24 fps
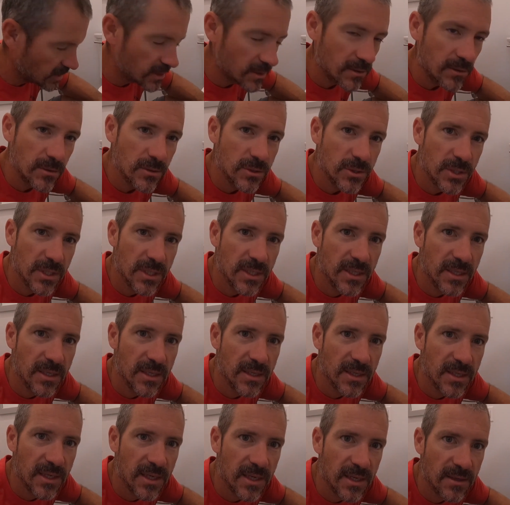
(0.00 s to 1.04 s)
be a little tricky
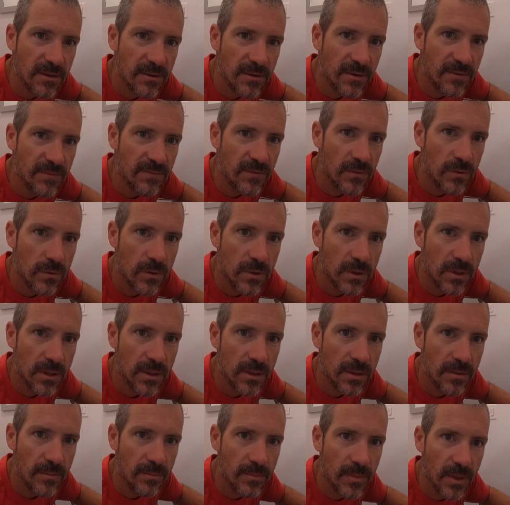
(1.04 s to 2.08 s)
on concrete
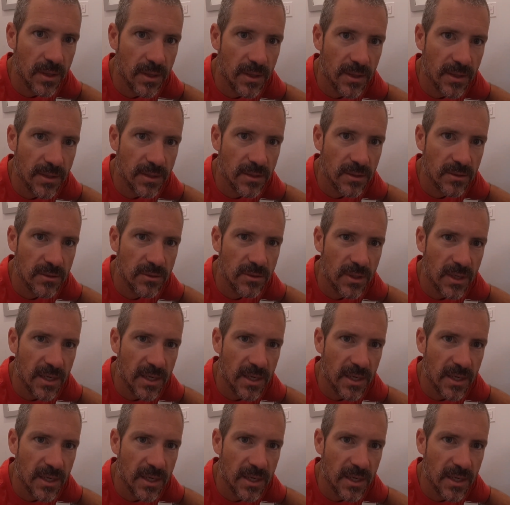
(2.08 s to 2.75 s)
floor, but